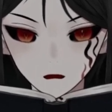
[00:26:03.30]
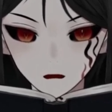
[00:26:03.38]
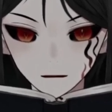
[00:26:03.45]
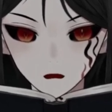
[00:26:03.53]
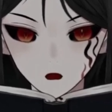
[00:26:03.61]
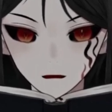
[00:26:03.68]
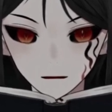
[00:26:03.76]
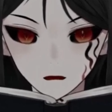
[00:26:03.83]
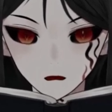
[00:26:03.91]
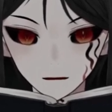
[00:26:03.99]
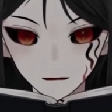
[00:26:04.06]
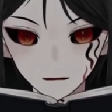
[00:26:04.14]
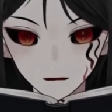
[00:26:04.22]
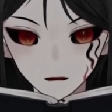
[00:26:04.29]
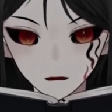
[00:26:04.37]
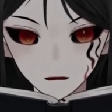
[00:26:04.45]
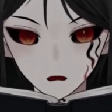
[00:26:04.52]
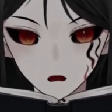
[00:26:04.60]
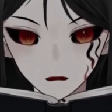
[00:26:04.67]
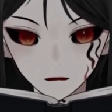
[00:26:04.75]
That person
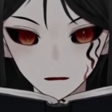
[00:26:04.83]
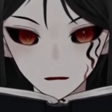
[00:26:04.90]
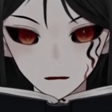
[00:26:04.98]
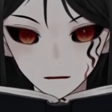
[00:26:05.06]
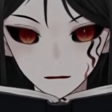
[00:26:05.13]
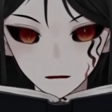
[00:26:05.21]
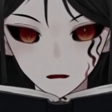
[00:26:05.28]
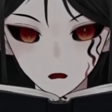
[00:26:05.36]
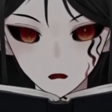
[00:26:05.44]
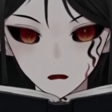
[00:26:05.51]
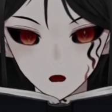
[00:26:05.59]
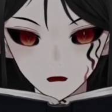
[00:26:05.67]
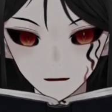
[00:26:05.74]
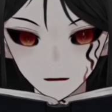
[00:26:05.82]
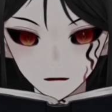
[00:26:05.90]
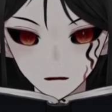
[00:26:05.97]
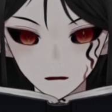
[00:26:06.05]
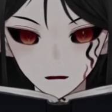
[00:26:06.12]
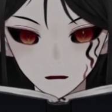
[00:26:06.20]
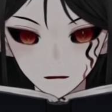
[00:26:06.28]
didn't know you. Interacting
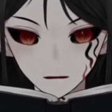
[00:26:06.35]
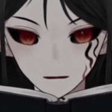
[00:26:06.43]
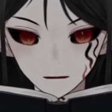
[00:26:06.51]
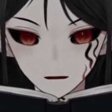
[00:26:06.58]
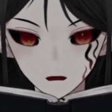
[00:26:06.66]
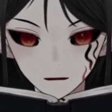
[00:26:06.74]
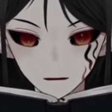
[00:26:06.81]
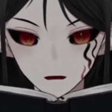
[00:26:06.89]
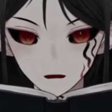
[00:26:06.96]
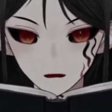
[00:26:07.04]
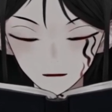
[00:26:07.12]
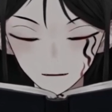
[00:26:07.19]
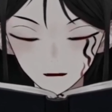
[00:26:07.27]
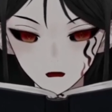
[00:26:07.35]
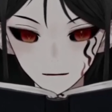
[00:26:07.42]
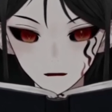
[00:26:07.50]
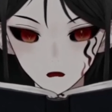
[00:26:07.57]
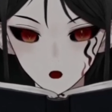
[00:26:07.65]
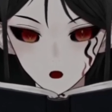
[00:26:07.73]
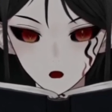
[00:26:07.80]
with him was like meeting
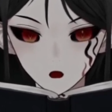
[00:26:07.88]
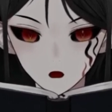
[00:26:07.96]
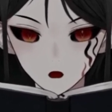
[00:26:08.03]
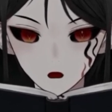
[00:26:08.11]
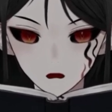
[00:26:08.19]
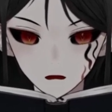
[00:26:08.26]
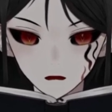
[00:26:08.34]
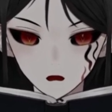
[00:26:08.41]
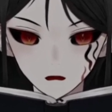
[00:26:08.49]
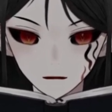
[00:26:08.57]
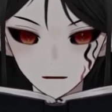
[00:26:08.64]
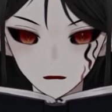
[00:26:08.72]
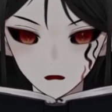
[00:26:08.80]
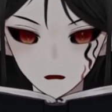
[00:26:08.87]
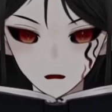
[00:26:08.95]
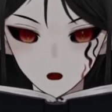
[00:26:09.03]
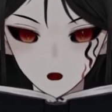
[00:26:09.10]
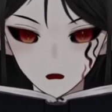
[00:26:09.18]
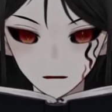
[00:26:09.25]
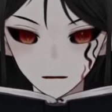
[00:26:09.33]
Davy all over
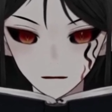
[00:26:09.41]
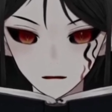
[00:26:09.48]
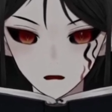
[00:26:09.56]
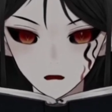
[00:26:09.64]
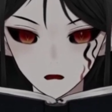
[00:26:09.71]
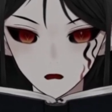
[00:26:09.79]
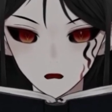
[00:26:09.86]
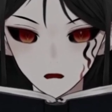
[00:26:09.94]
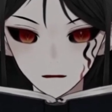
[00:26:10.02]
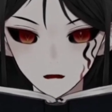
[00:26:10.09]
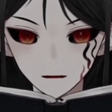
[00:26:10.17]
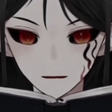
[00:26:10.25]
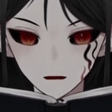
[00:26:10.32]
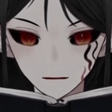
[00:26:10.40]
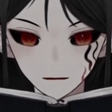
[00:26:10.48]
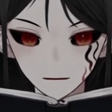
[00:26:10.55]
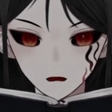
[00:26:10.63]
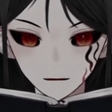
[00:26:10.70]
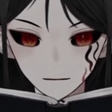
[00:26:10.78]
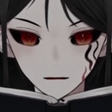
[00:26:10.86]
again. But he was
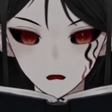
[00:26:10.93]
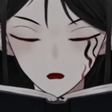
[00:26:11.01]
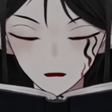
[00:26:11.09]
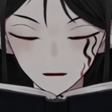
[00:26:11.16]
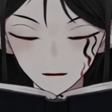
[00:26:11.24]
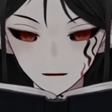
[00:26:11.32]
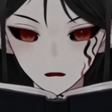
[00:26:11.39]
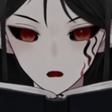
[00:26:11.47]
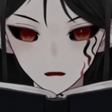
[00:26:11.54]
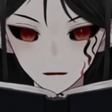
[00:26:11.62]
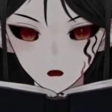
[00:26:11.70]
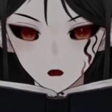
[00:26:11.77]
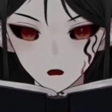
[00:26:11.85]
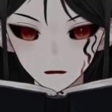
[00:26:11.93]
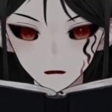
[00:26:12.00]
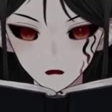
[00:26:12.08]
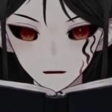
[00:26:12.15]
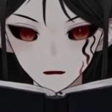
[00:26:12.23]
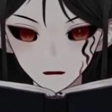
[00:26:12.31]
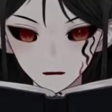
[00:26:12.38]
my friend, so I put up
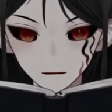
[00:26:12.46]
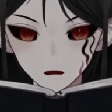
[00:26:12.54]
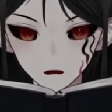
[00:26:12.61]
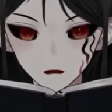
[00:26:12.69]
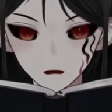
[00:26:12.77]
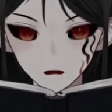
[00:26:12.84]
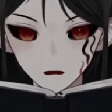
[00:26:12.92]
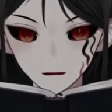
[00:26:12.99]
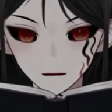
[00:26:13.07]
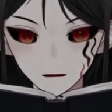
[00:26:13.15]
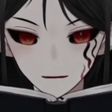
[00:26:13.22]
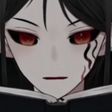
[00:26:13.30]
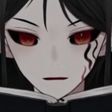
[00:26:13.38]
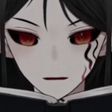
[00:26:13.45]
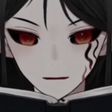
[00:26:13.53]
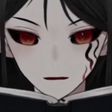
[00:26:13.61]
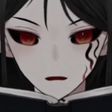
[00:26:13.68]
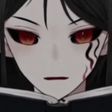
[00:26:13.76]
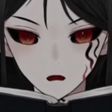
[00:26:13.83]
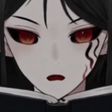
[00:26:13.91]
with it. At least it
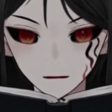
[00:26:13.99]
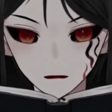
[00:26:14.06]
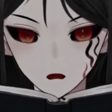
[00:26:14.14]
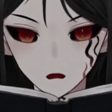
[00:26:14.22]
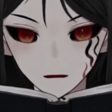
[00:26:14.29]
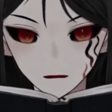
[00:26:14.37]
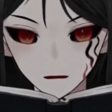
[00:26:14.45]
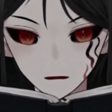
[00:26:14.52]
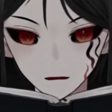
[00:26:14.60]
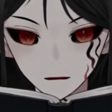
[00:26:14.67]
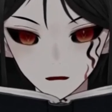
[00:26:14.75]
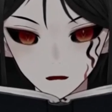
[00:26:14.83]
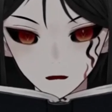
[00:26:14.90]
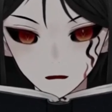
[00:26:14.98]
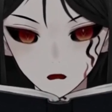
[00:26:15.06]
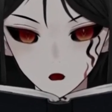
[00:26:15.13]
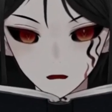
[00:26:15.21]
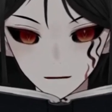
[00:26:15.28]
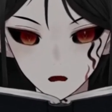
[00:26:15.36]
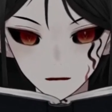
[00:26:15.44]
wasn't Grandma Gerda who
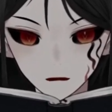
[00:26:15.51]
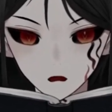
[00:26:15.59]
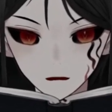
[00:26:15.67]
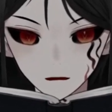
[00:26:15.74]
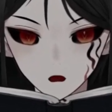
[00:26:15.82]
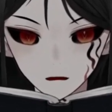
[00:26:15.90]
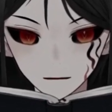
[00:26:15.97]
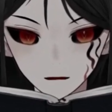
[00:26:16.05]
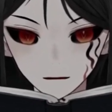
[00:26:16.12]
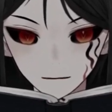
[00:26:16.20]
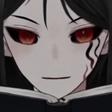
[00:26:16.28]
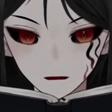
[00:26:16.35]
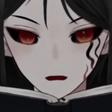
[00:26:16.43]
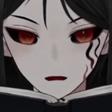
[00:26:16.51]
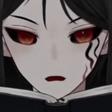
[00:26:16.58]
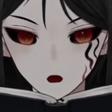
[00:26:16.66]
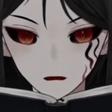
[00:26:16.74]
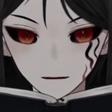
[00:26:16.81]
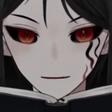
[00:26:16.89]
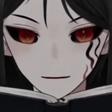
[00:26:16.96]
had memory problems and
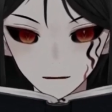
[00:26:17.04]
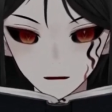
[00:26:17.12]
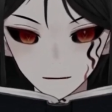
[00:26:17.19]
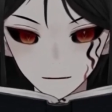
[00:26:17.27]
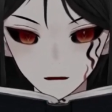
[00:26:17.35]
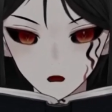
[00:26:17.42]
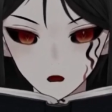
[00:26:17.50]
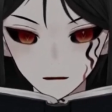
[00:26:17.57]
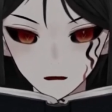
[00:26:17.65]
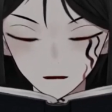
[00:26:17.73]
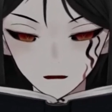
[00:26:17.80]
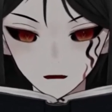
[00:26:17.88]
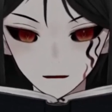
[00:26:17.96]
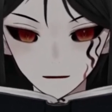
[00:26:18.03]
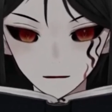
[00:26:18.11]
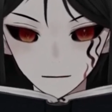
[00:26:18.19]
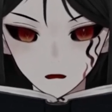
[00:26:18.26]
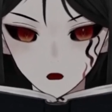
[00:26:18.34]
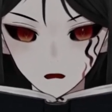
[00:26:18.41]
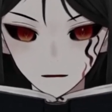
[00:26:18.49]
constantly forgot the things you
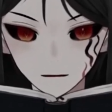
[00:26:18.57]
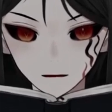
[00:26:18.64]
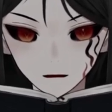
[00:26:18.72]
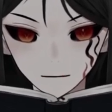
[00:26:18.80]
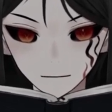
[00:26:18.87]
told her.